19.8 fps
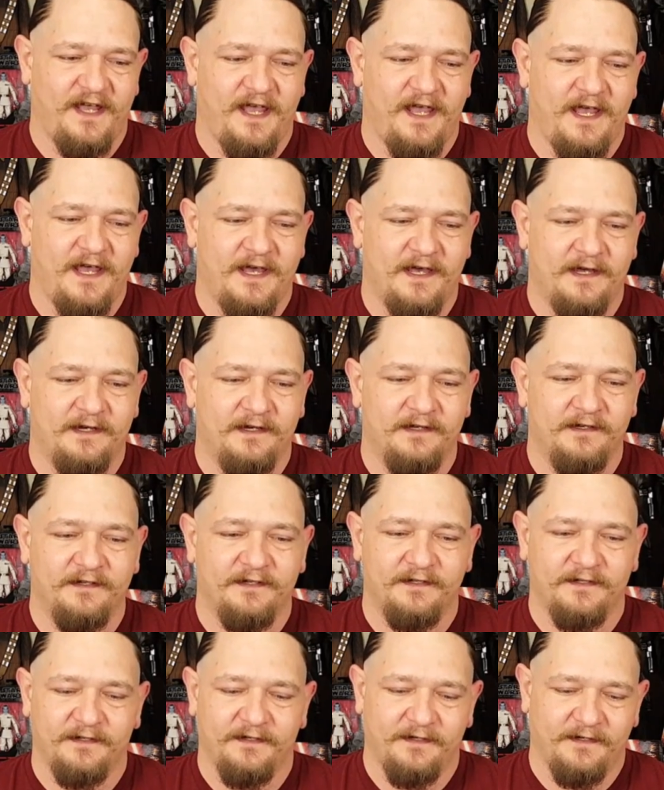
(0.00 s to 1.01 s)
and
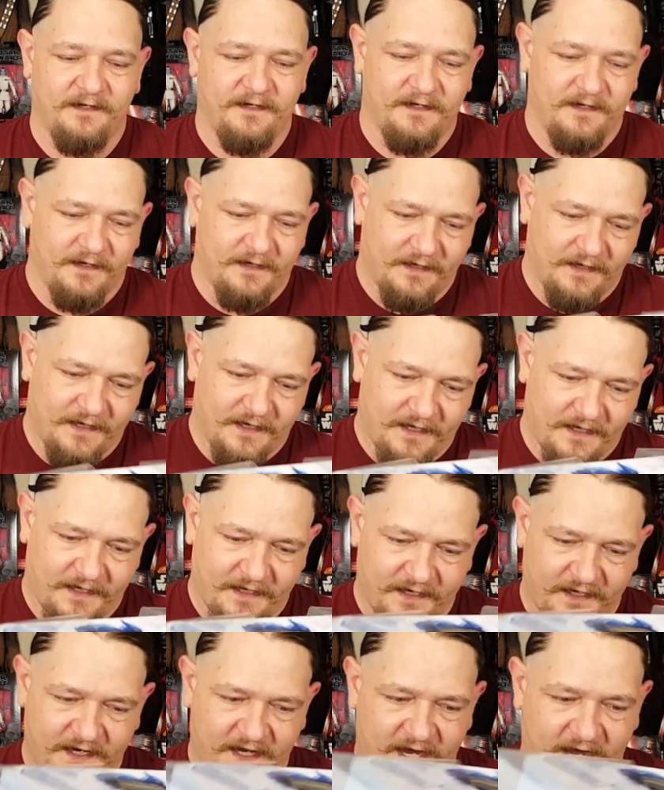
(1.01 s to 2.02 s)

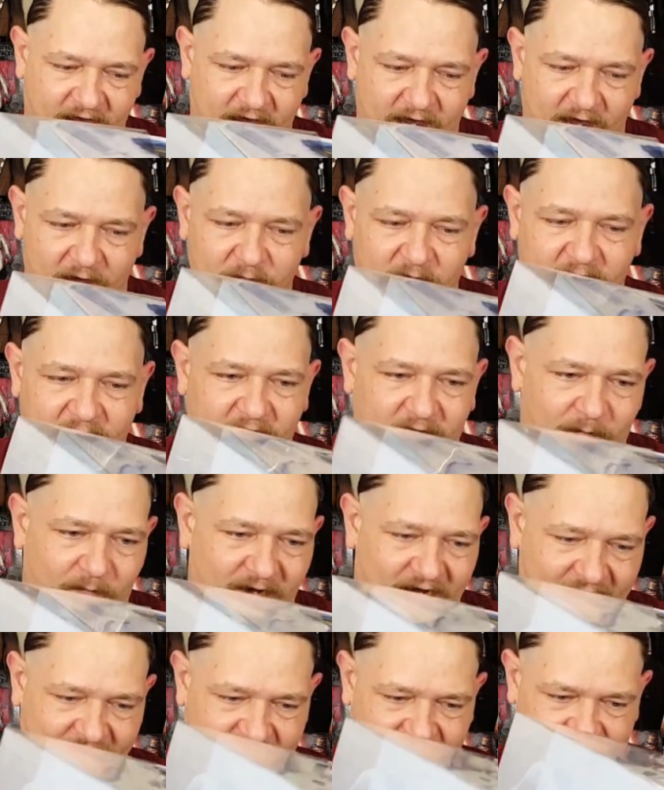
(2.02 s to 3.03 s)
yeah, I'm gonna
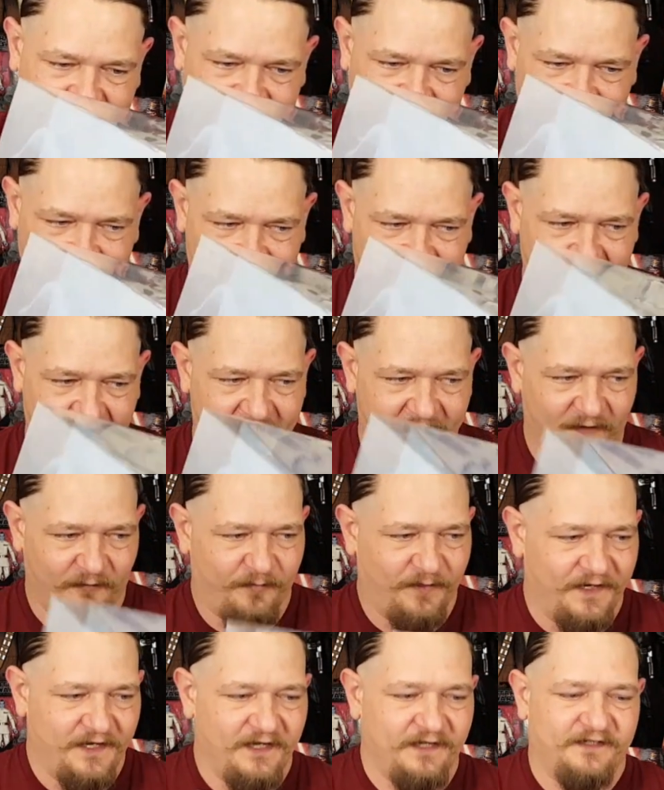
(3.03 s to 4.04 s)
unbox this thing. I can't
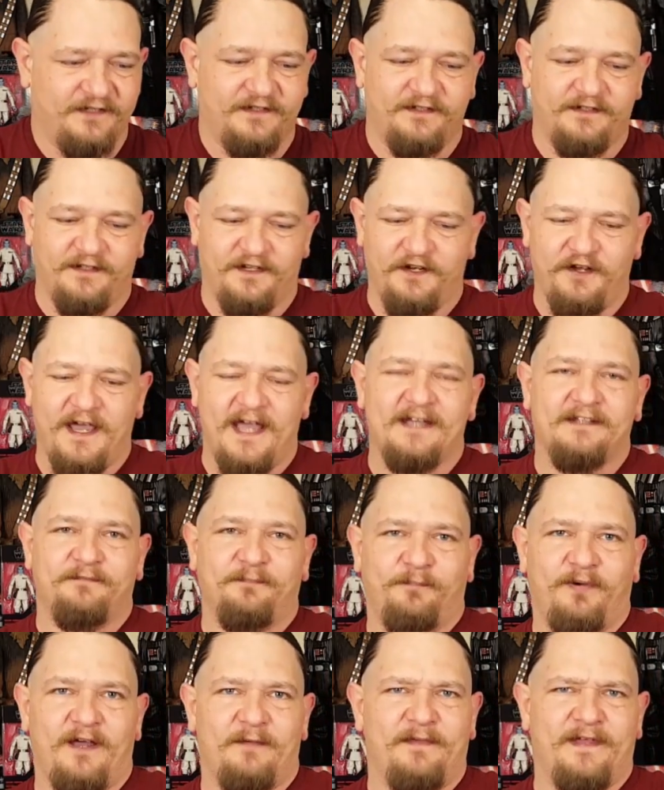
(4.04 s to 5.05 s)
help it. You guys
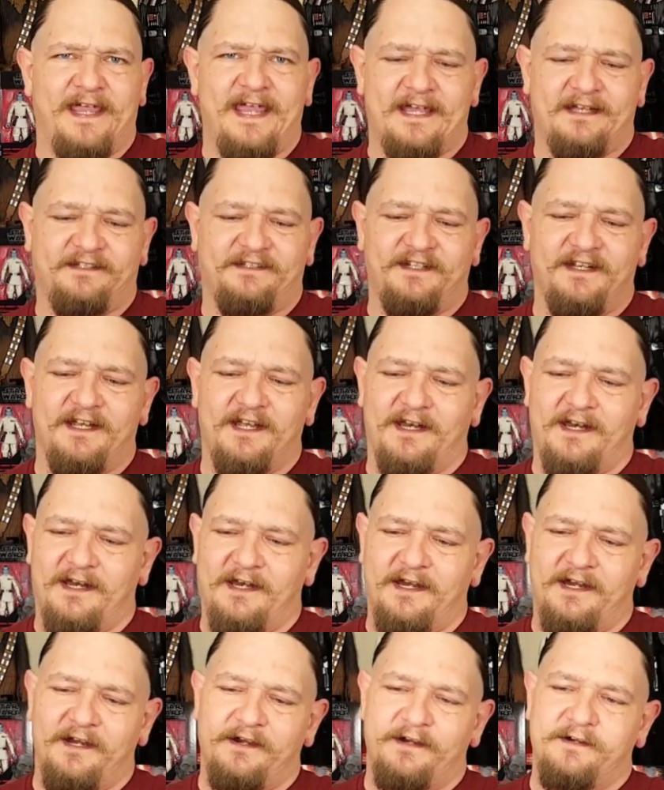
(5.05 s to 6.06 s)
probably can't see it
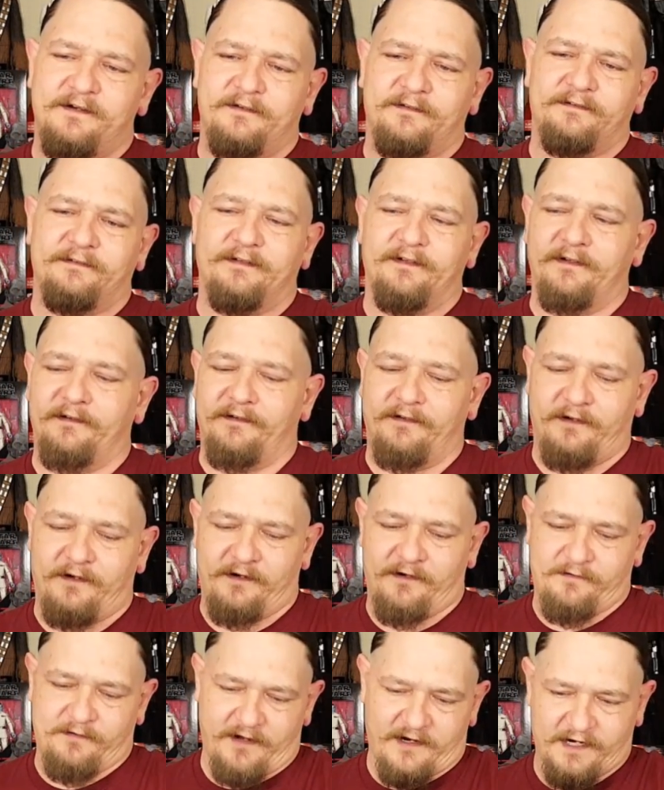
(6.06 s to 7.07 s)
in here
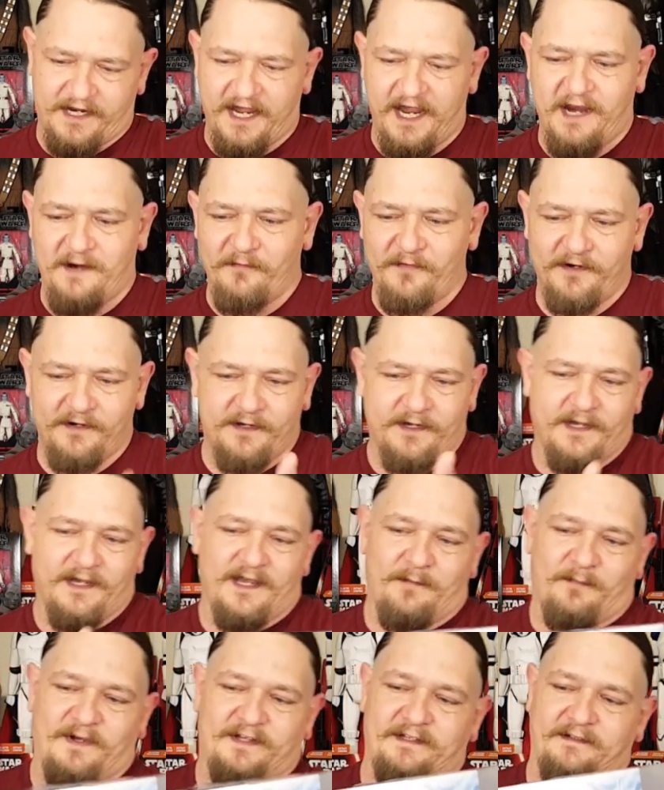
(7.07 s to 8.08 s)
or on camera,
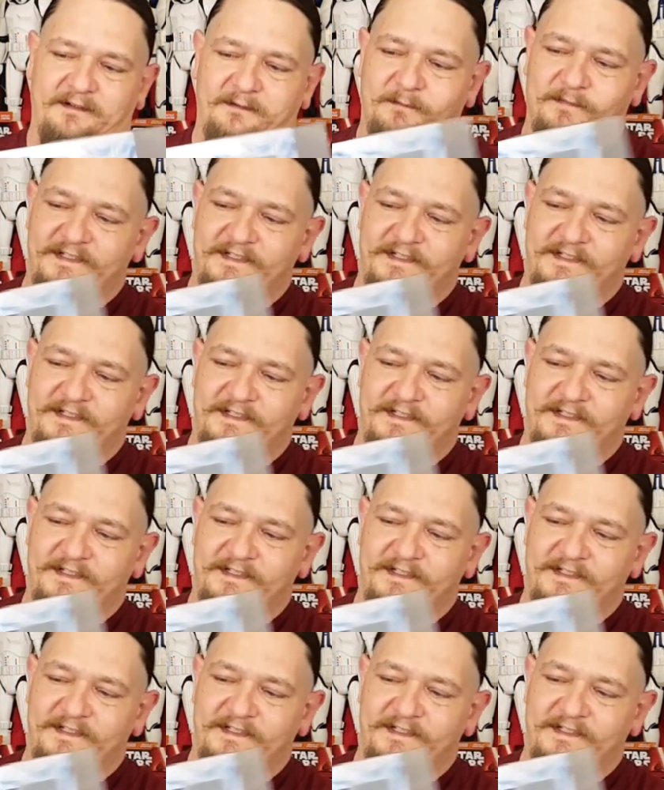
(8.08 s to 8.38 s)
but